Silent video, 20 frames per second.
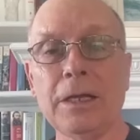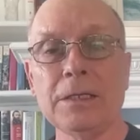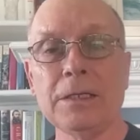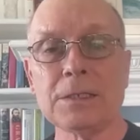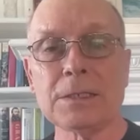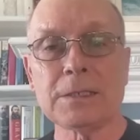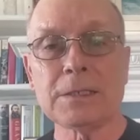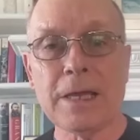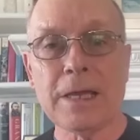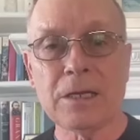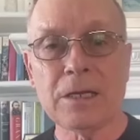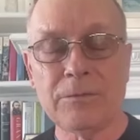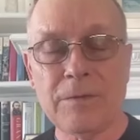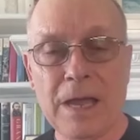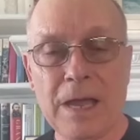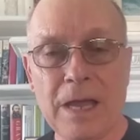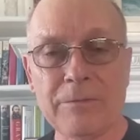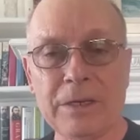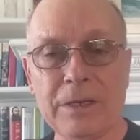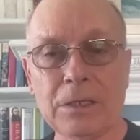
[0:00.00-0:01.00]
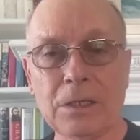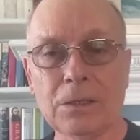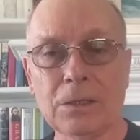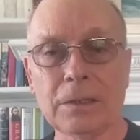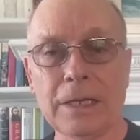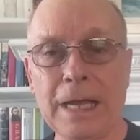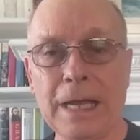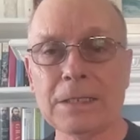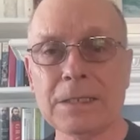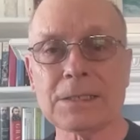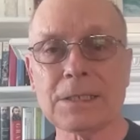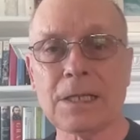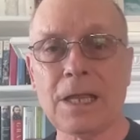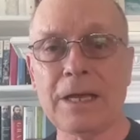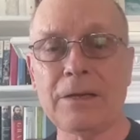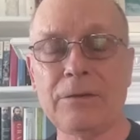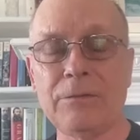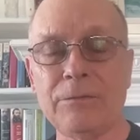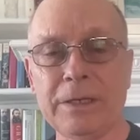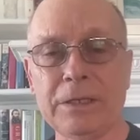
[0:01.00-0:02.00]
instead of having a
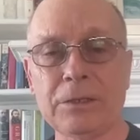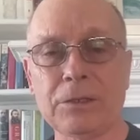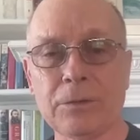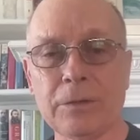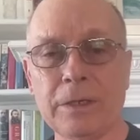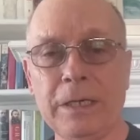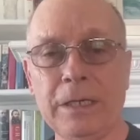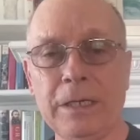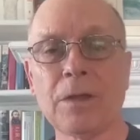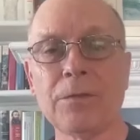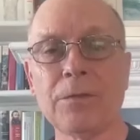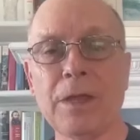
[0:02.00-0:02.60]
landslide victory,